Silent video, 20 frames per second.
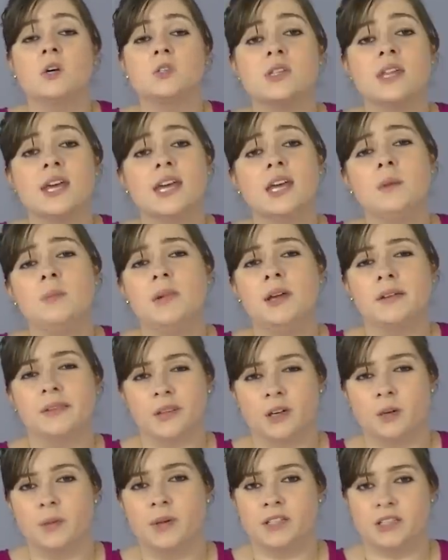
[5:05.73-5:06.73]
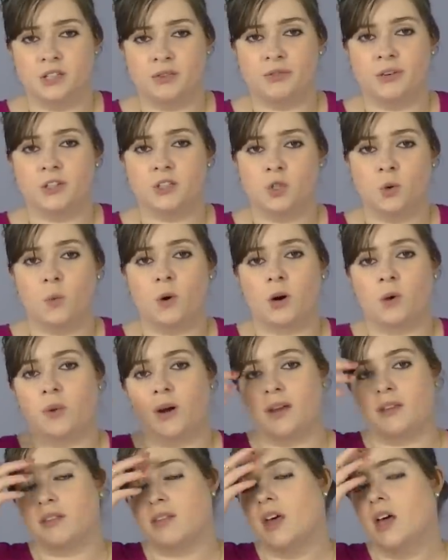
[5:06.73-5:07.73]
so they can be a little bit different to work
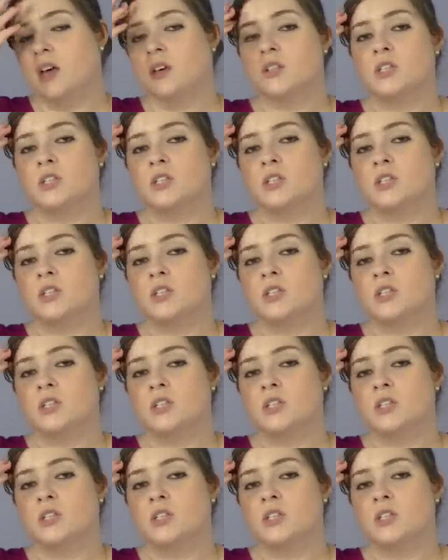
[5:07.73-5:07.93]
with.